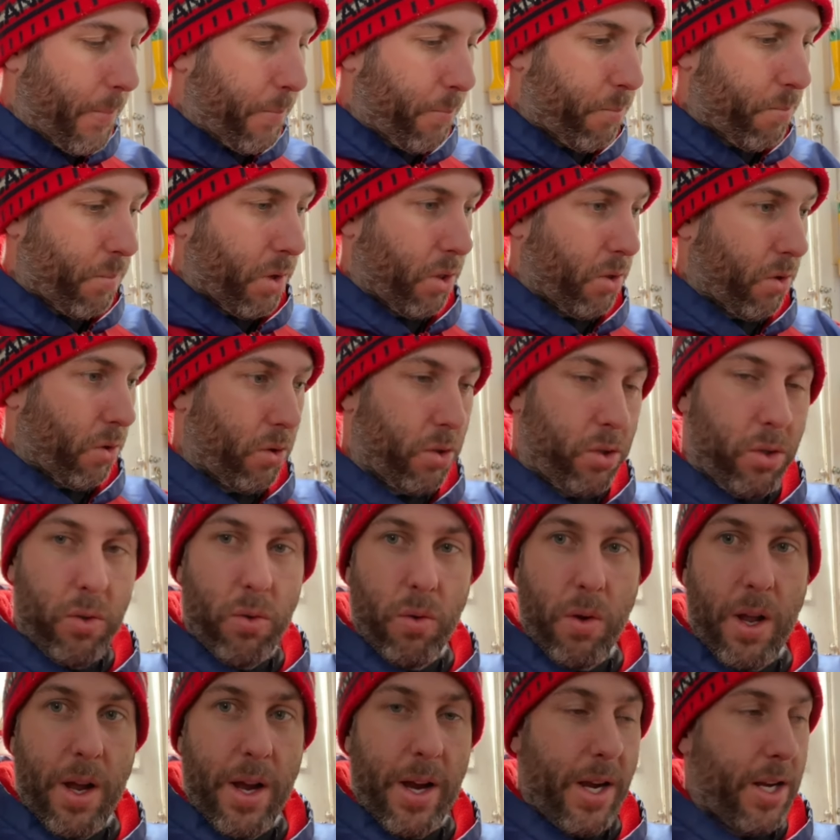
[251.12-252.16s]
But those two
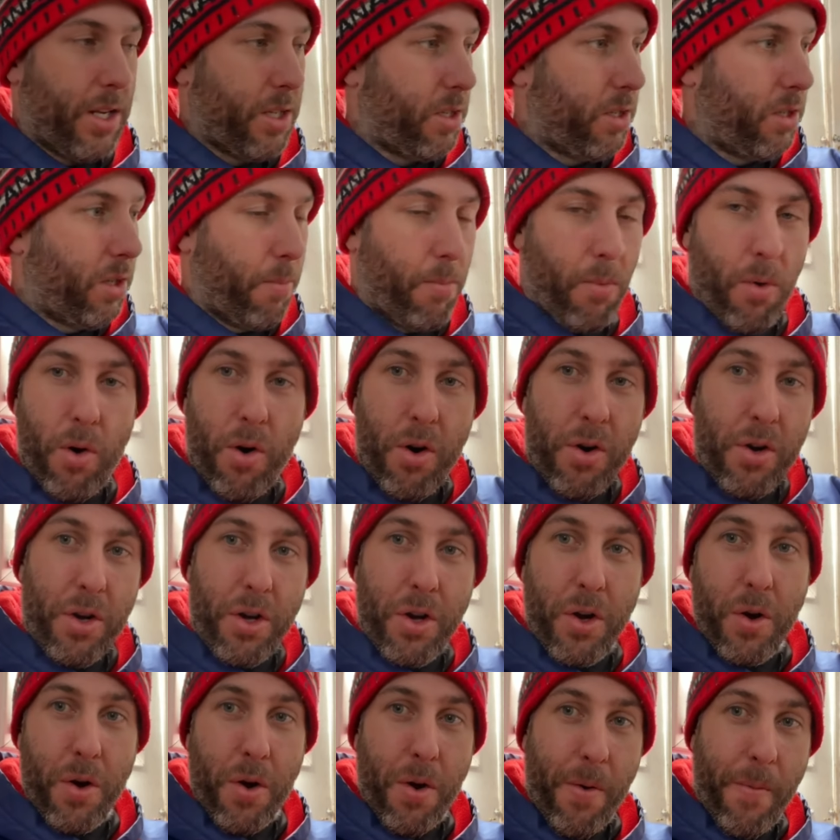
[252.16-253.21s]
lines, the more you
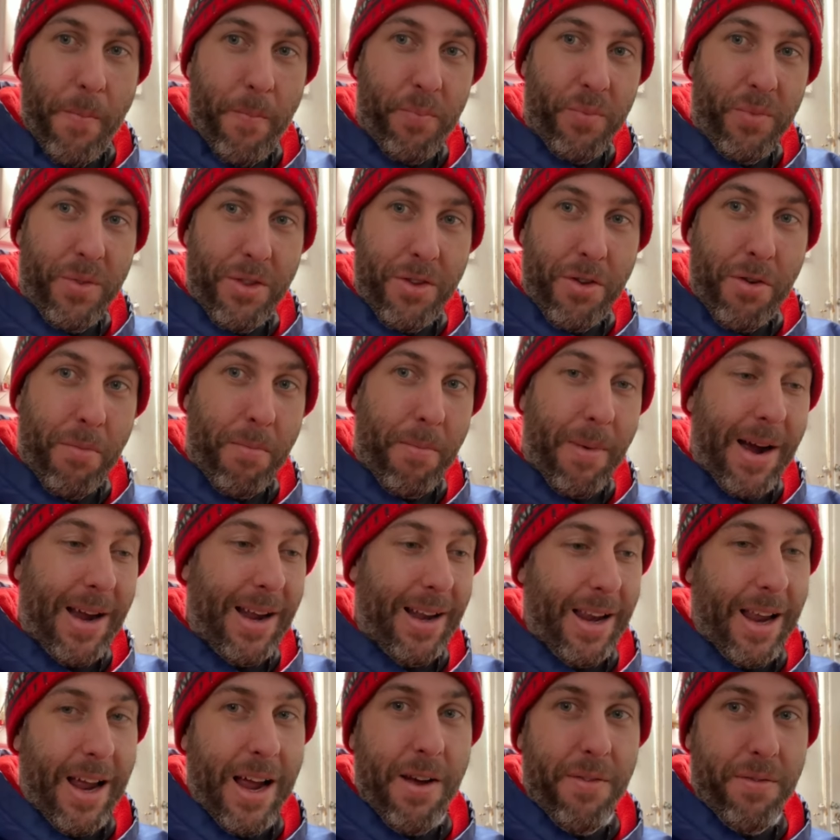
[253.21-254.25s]
go to my
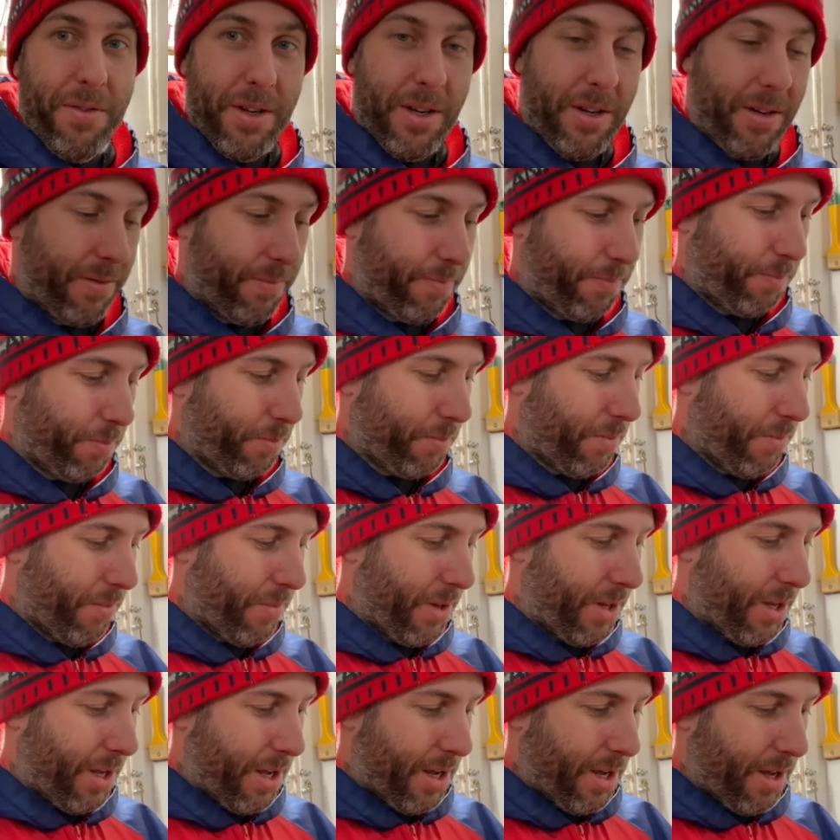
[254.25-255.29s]
left,
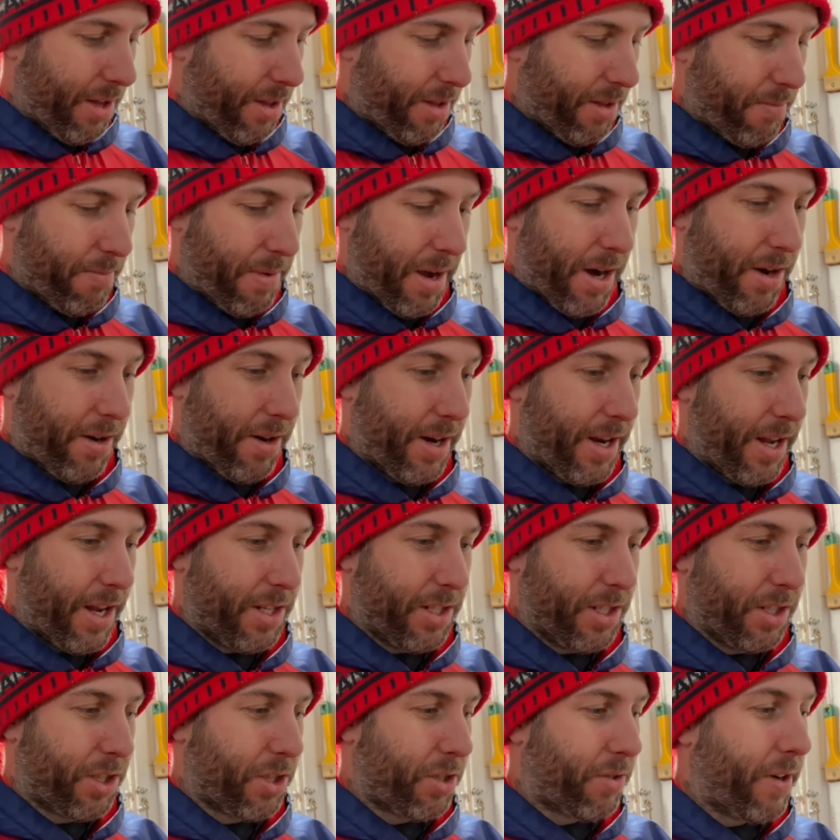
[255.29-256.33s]
the better it
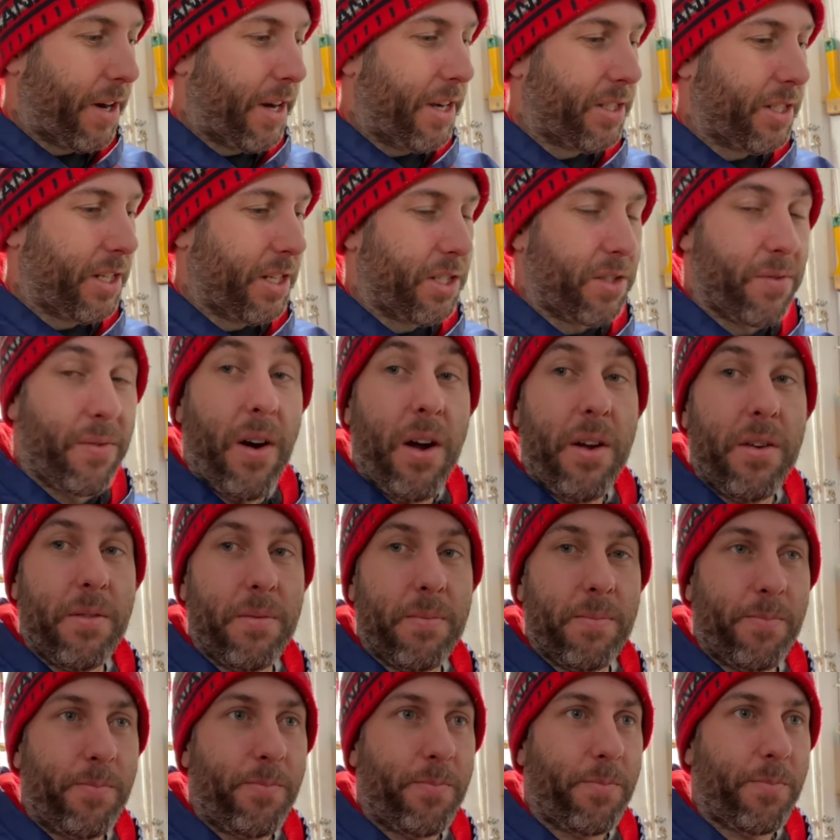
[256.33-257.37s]
is. It's crazy, it's fun.
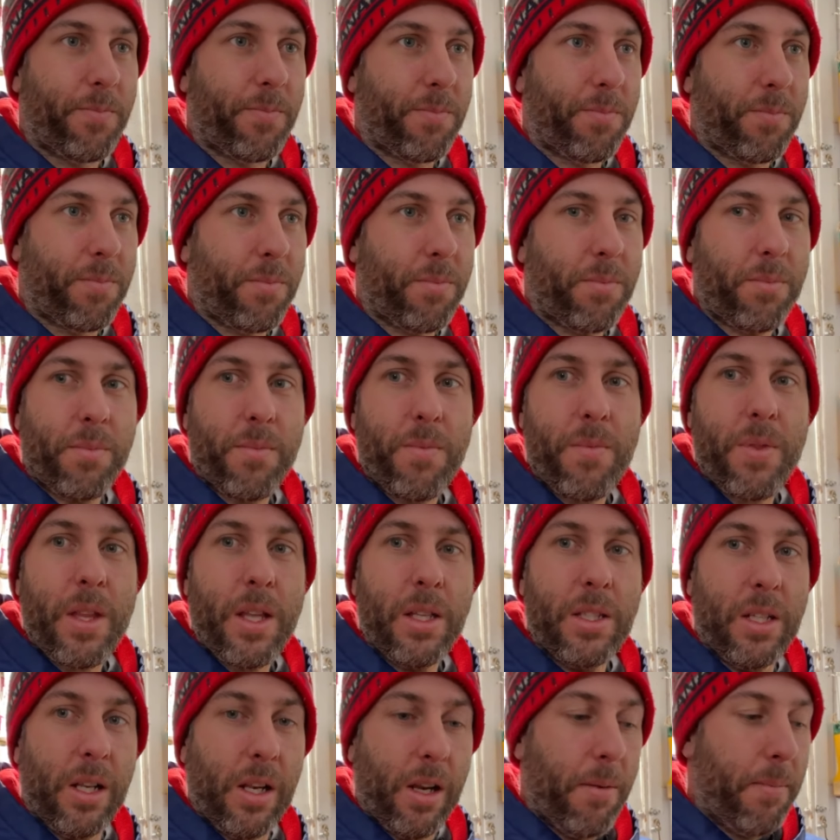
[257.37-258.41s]

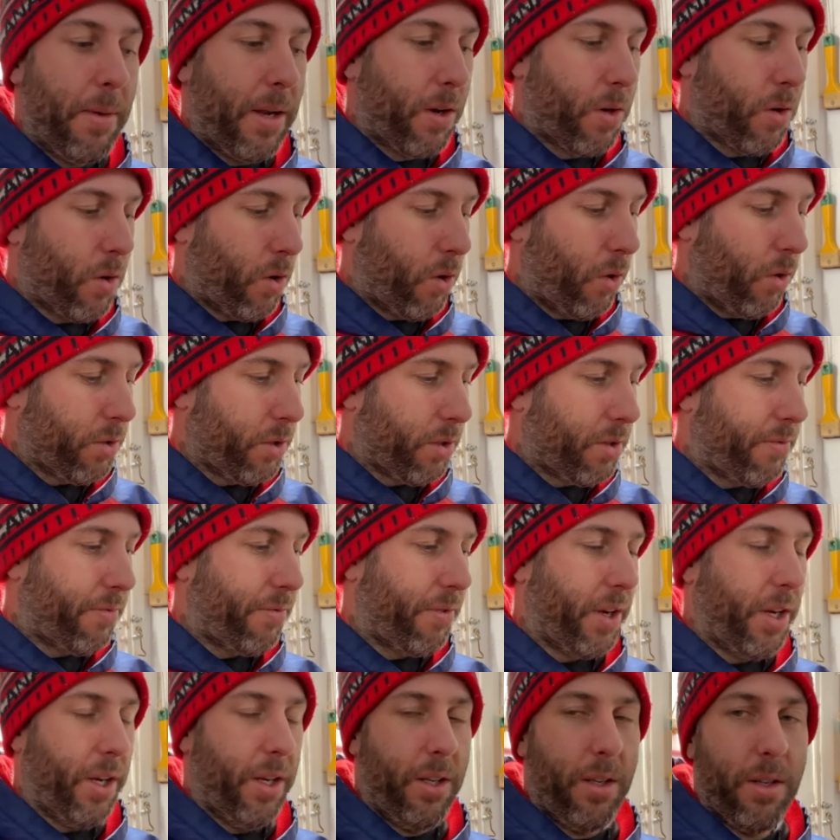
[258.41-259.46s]
It's a little bit cold on the
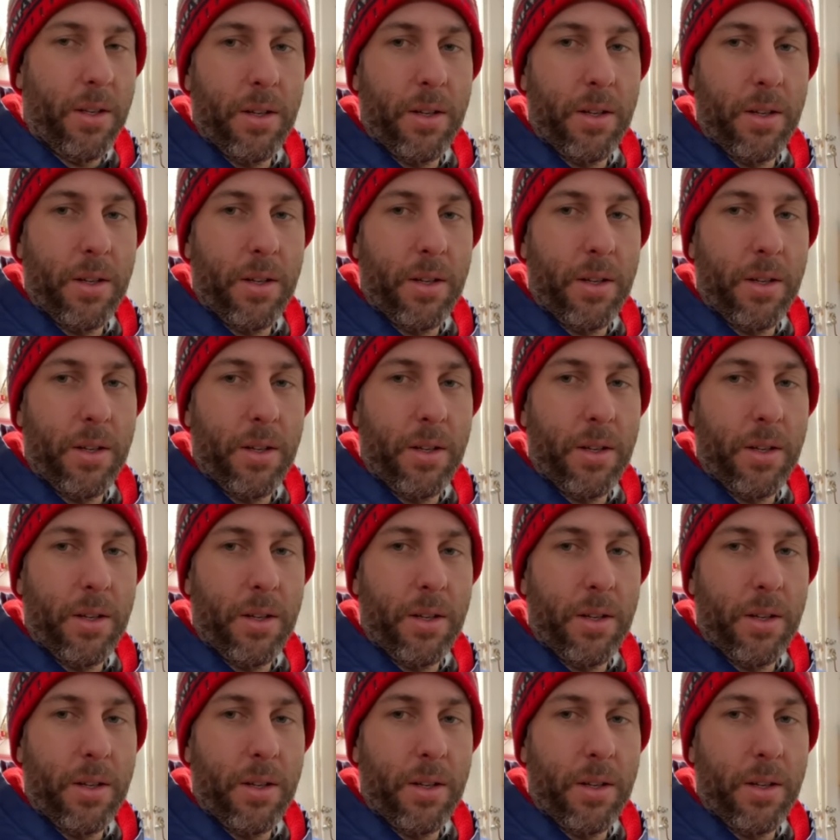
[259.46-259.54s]
feet.